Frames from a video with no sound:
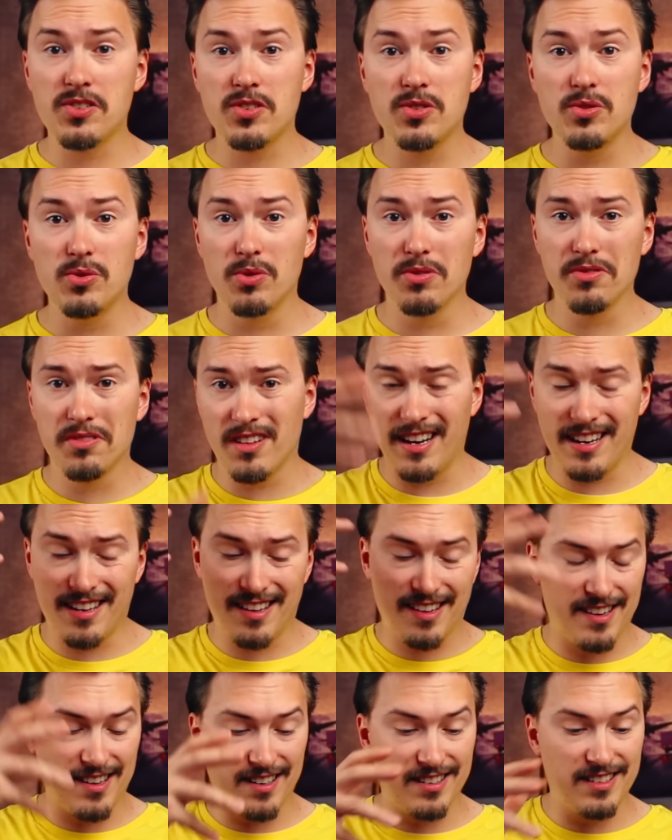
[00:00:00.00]
tools like
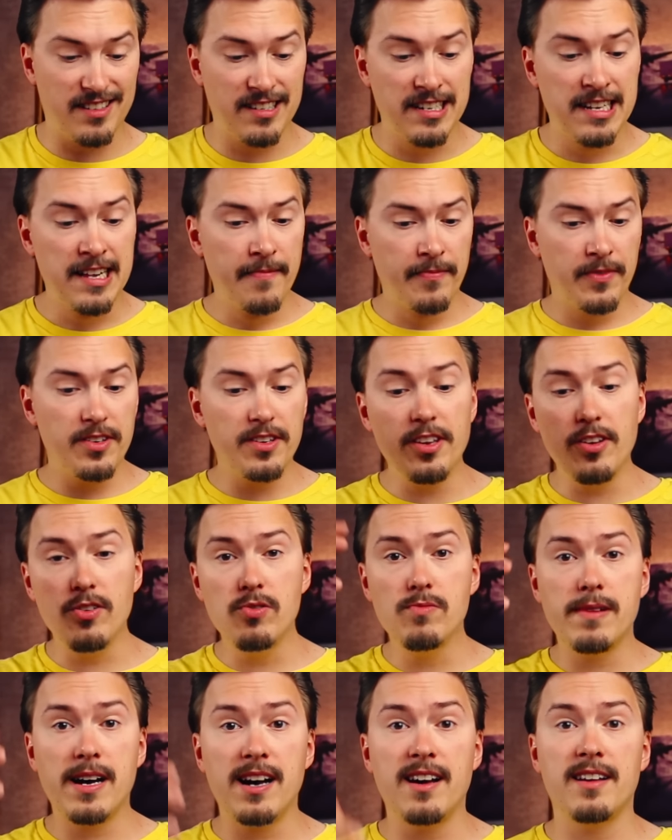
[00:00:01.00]

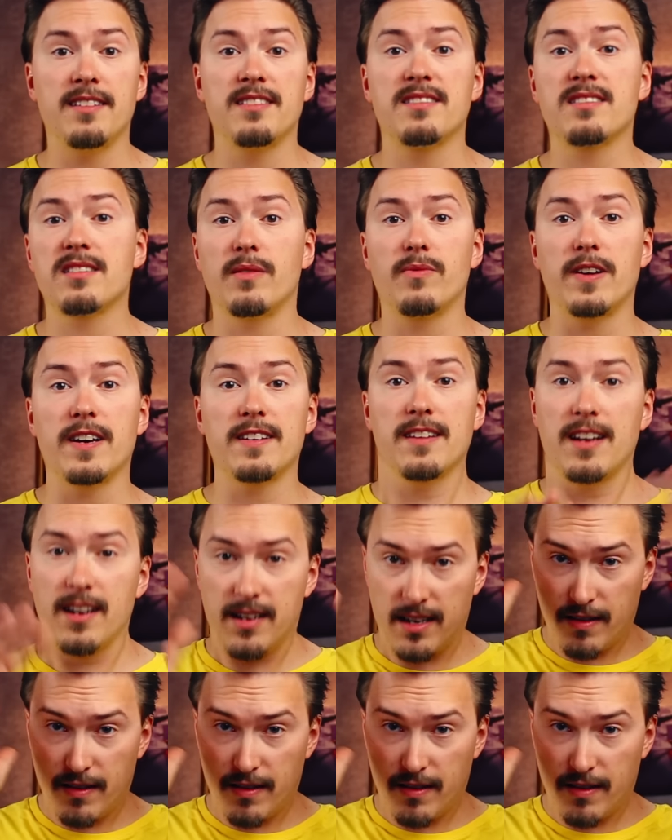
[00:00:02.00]
Yeoman and stuff like that.